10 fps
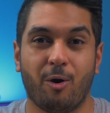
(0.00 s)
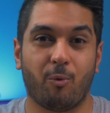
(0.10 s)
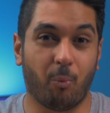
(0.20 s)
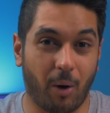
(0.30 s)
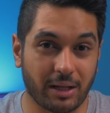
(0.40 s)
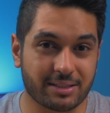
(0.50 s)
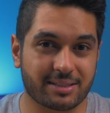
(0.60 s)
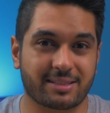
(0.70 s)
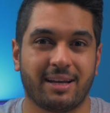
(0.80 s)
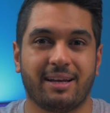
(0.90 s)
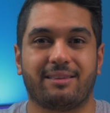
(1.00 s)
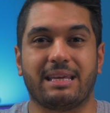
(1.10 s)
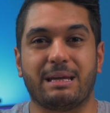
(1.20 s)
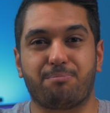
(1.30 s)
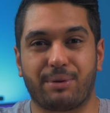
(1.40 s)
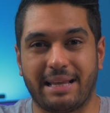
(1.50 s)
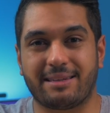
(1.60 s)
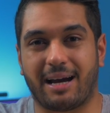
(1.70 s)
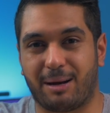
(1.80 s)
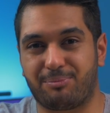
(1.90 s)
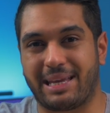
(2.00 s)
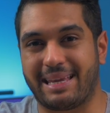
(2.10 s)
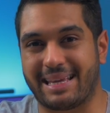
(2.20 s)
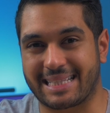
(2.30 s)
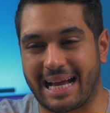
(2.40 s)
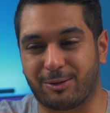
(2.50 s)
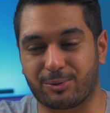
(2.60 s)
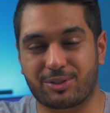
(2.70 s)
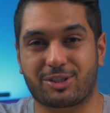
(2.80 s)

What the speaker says: once the Blender update is out.